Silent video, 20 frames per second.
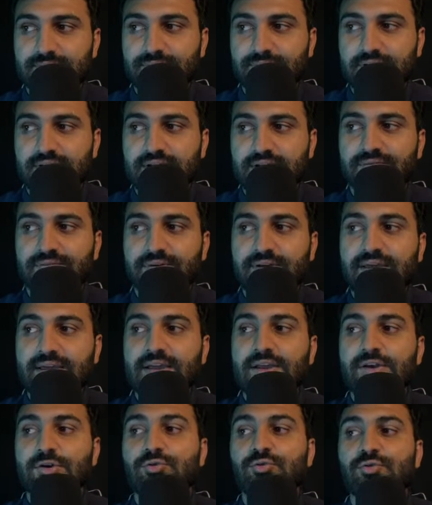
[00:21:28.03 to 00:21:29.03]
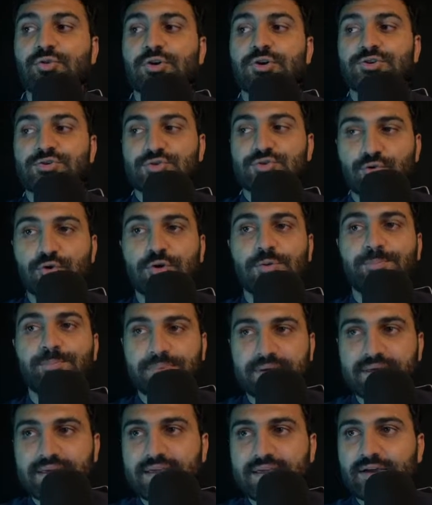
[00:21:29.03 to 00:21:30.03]
way to console
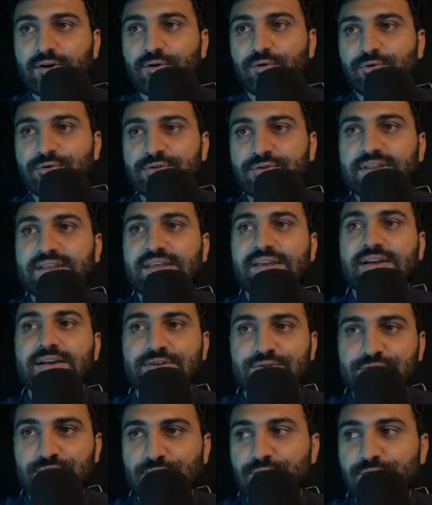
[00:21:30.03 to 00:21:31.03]
B on the console